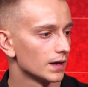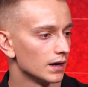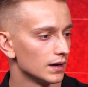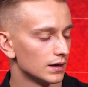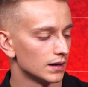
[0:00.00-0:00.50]

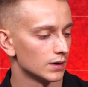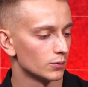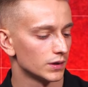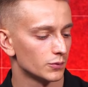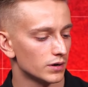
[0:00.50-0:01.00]

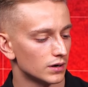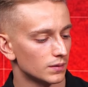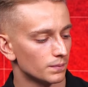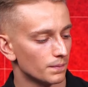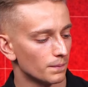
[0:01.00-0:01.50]
when we
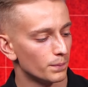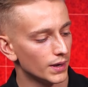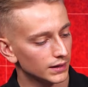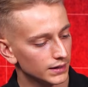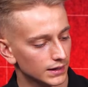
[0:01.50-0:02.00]
are
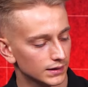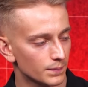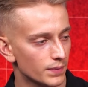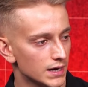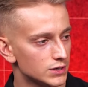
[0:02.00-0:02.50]
building
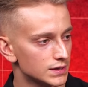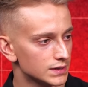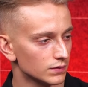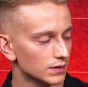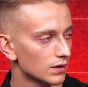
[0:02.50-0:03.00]
the
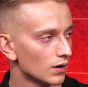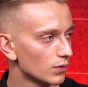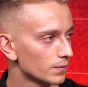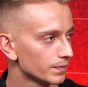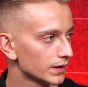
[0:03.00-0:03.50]
pages on the
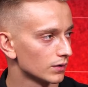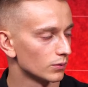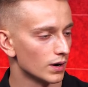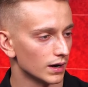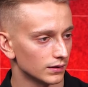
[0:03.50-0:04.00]
go,
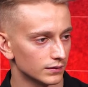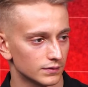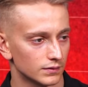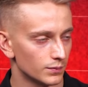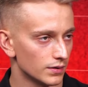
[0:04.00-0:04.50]
while
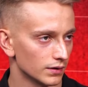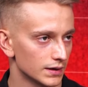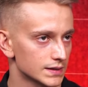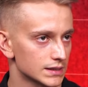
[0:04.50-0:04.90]
to be honest,